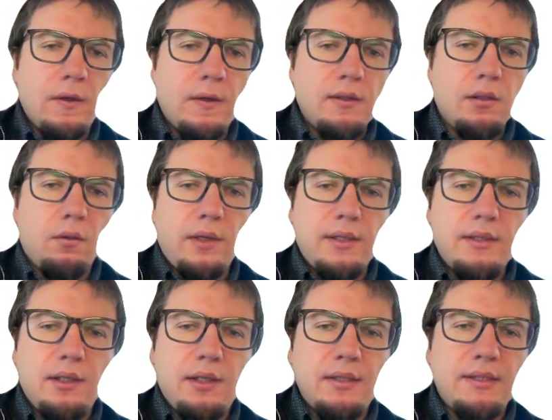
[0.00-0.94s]
So
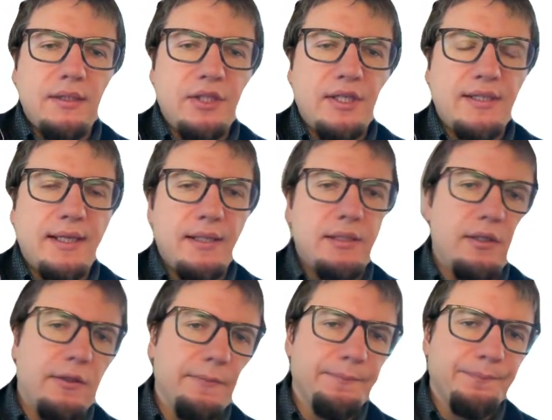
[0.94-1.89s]
let's just test
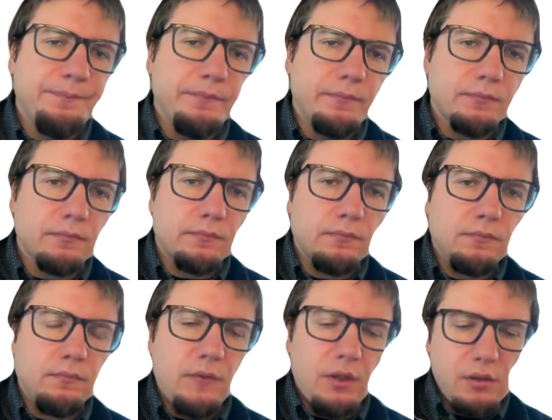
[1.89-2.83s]
it.
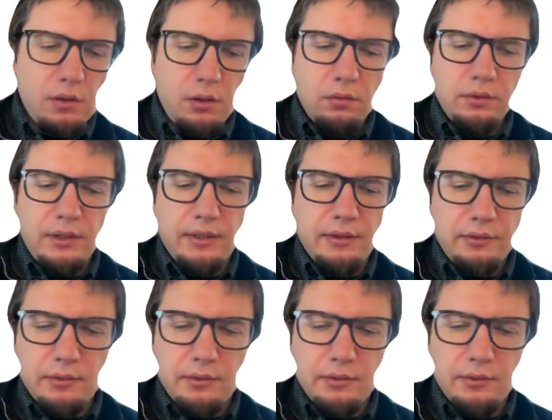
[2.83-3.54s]
So that